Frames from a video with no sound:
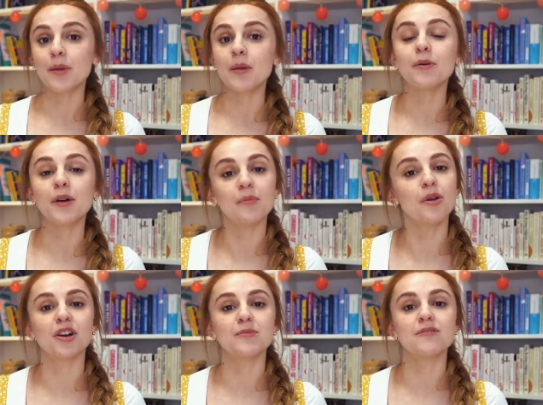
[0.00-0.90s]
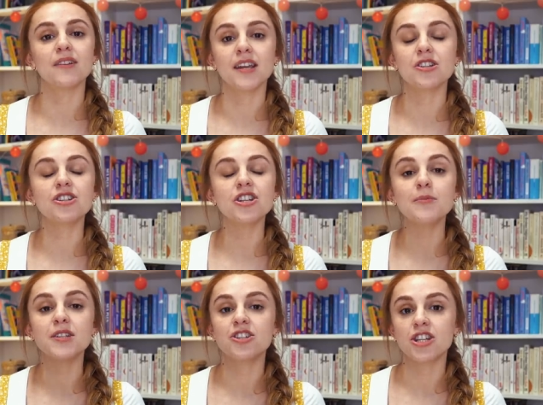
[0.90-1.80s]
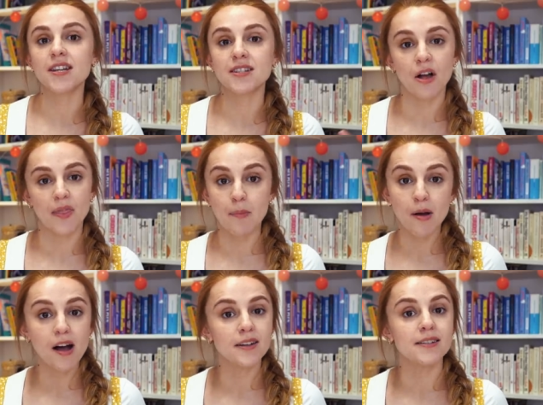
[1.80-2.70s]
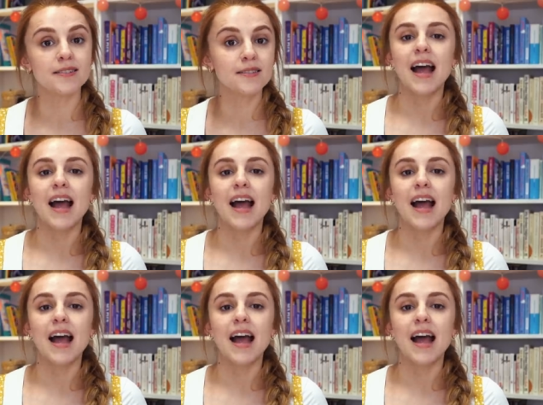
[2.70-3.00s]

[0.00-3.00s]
people in monogamous relationships cheat on their partners.